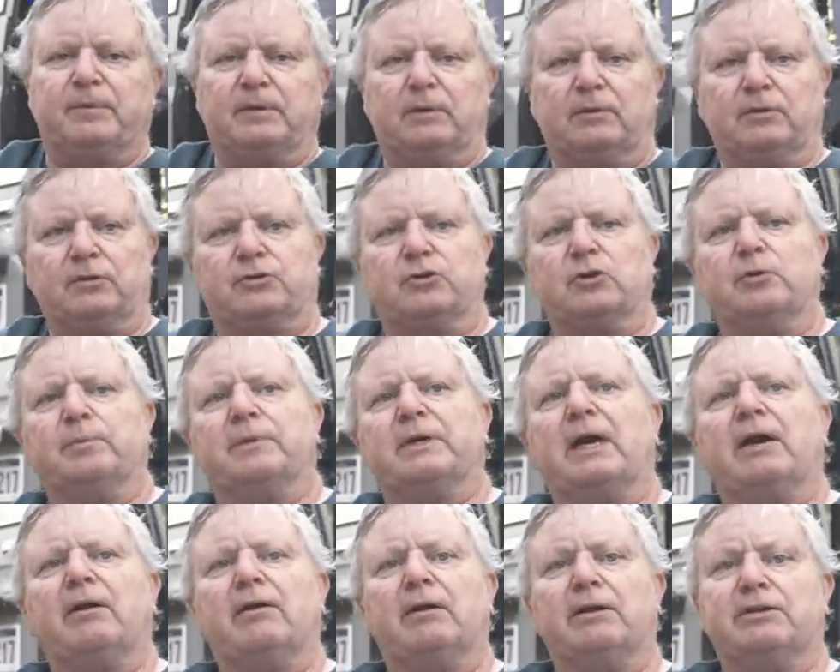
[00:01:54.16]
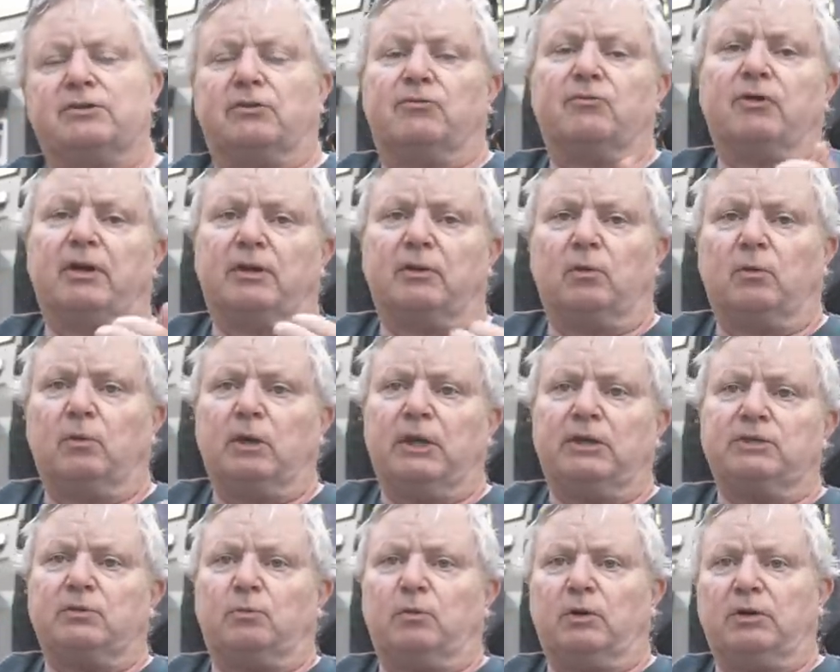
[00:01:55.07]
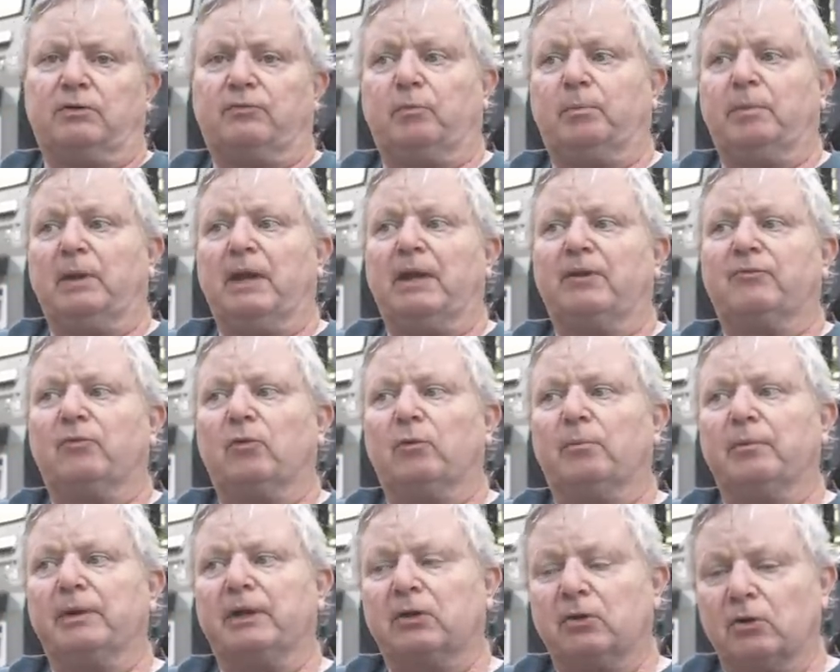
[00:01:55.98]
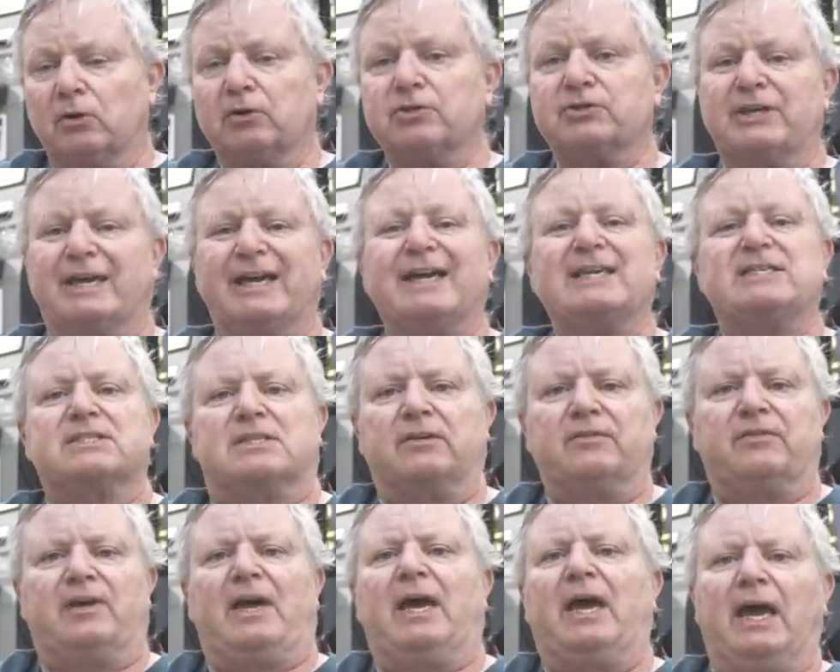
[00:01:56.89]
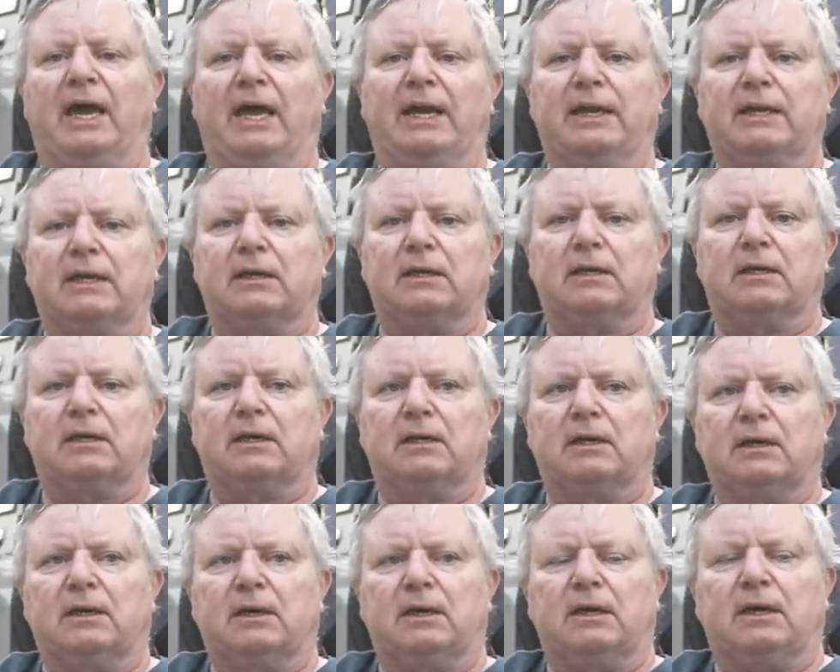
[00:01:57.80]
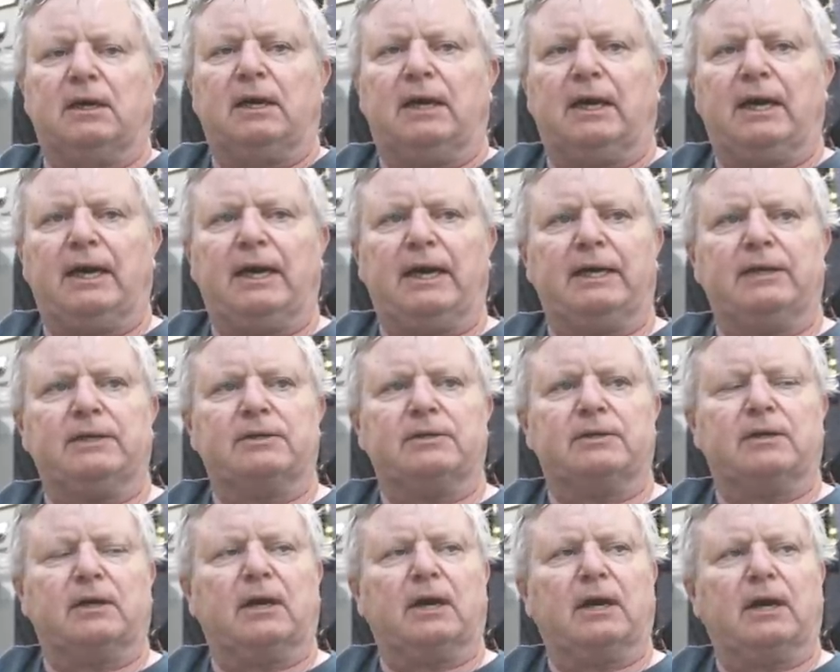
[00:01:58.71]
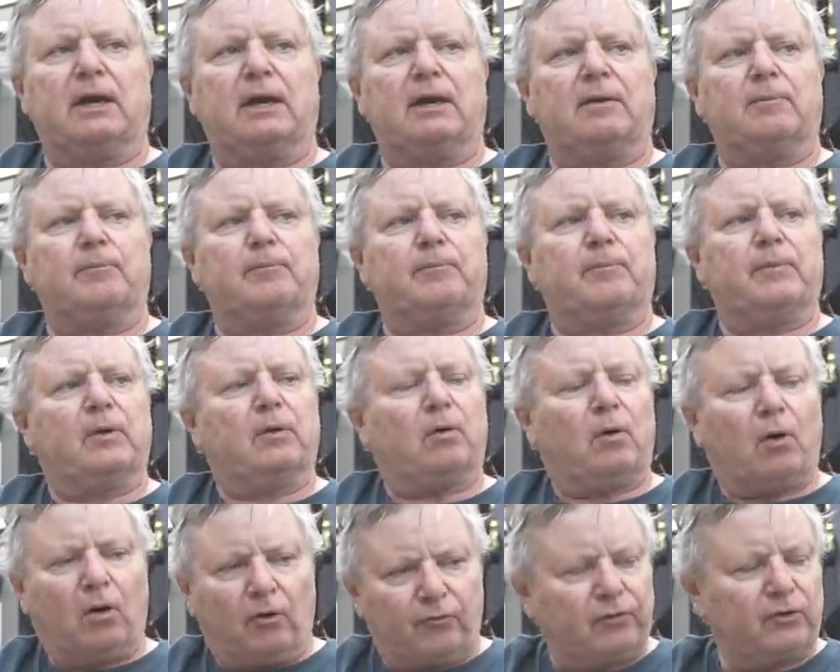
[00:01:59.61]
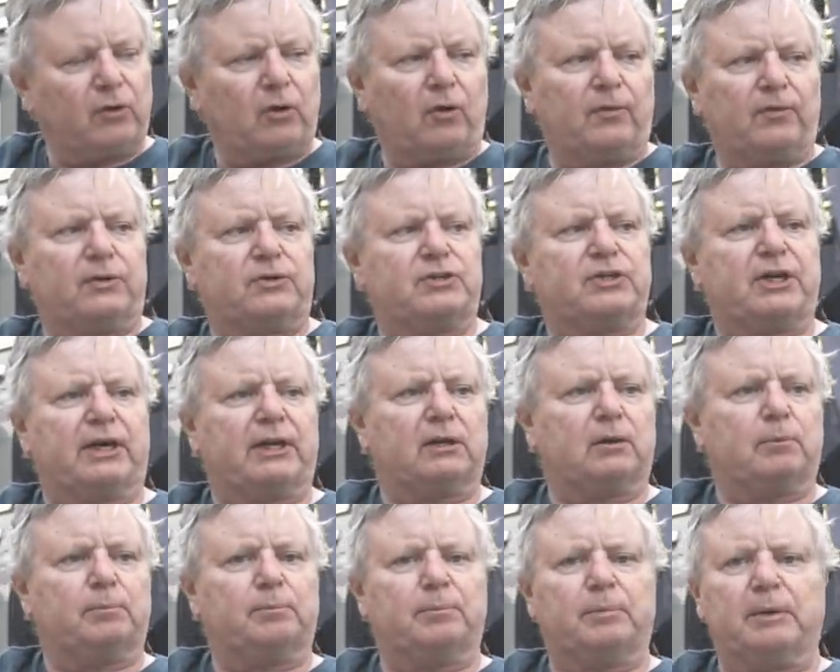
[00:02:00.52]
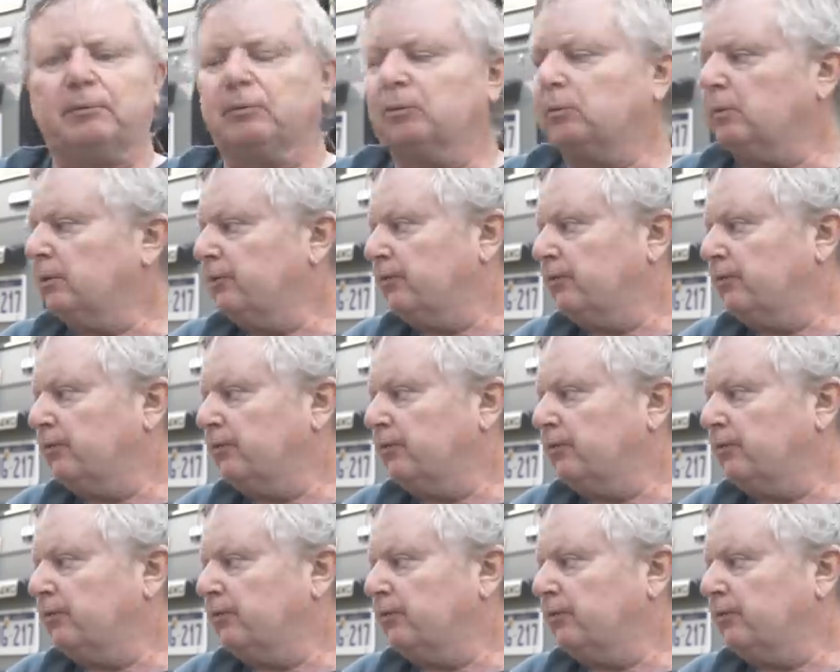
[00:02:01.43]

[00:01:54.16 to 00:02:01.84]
The troop carrier is a wonderful platform because it's a van. And often on the channel, people will